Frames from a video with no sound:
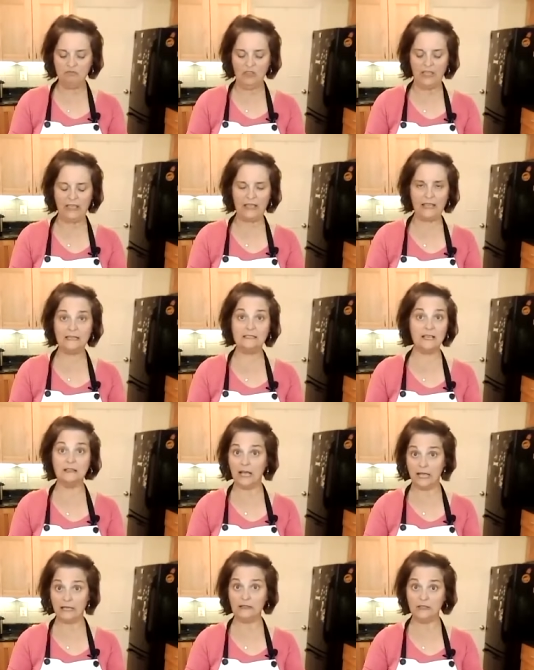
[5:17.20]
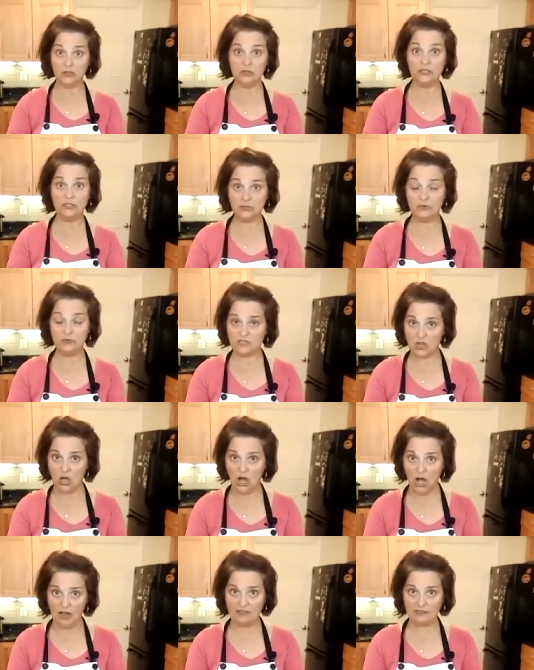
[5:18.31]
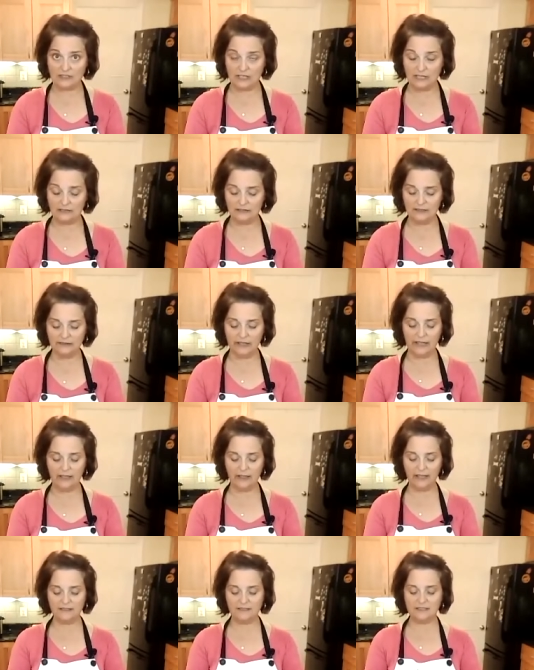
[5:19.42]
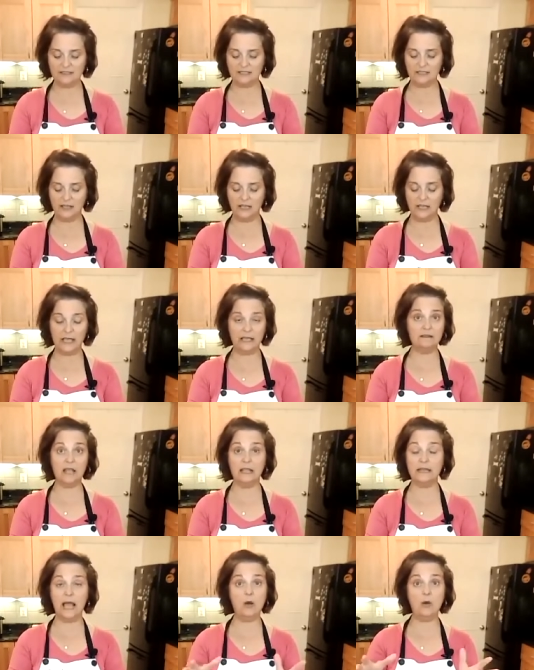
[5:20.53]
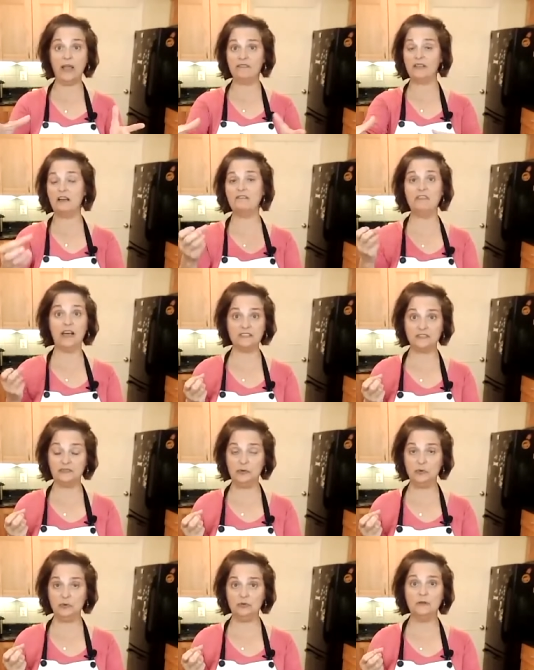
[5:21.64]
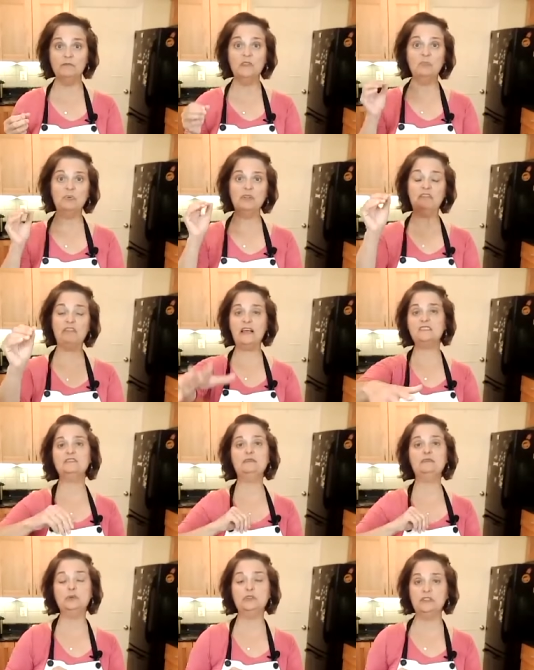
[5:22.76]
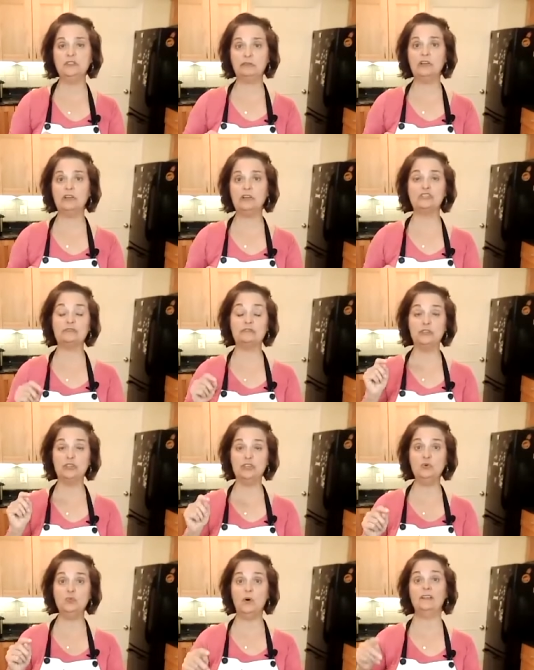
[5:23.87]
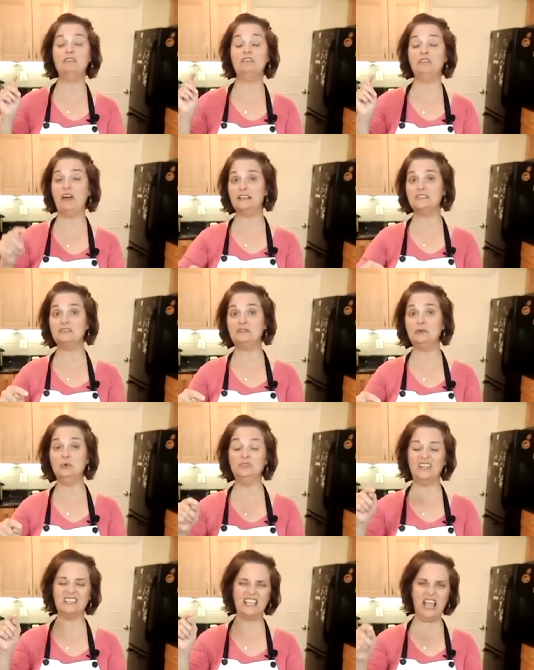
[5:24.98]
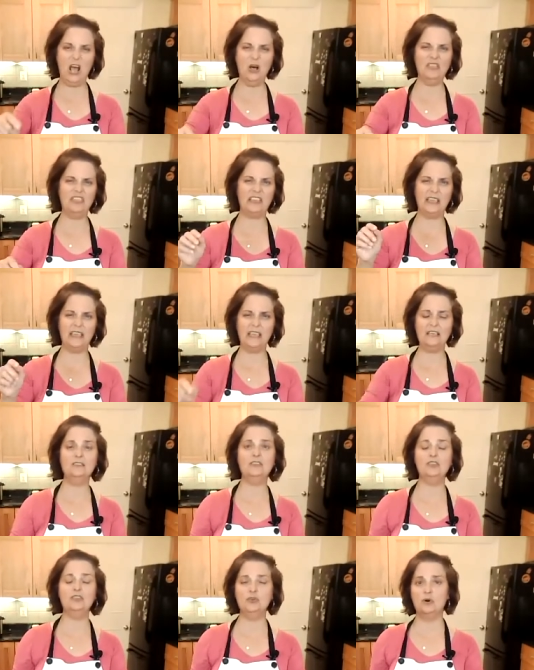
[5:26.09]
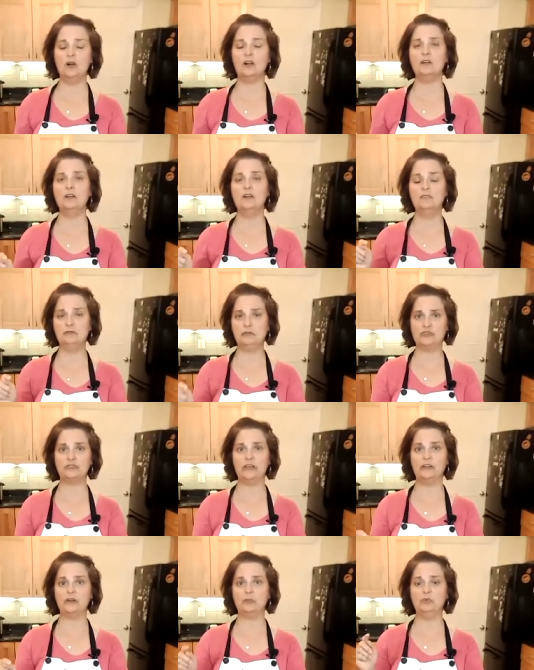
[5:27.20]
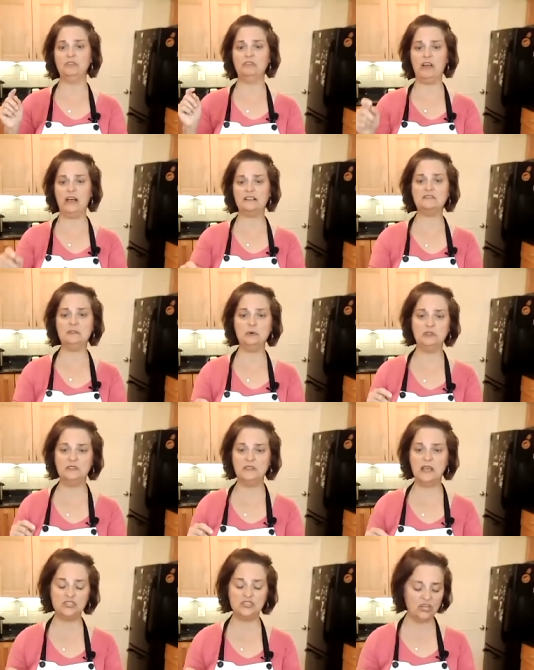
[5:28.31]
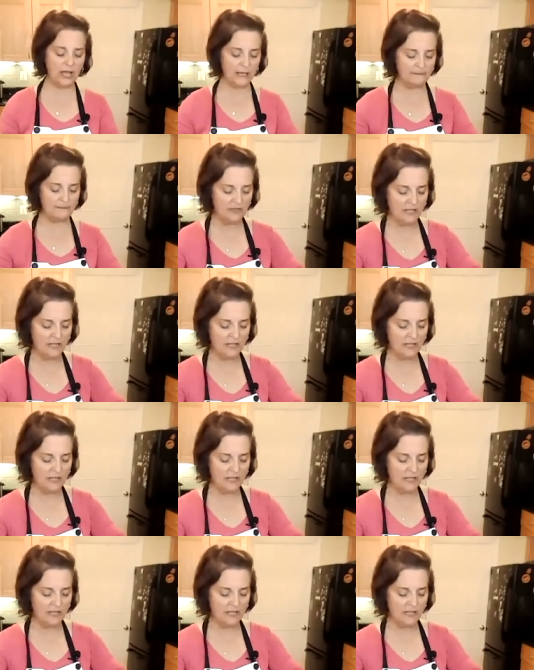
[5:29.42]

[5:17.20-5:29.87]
And I literally do this often. And now I've got fast food. Put fast food in the fridge. If you want fast food that's healthy in your refrigerator, put fast food in that chat.